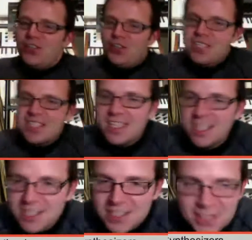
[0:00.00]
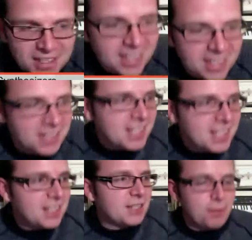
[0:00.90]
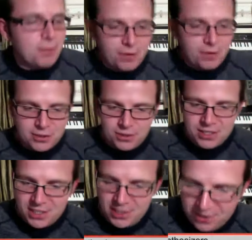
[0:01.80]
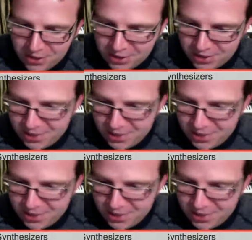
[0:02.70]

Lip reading: as it is, and I think it's probably right. It's all the sun you guys get.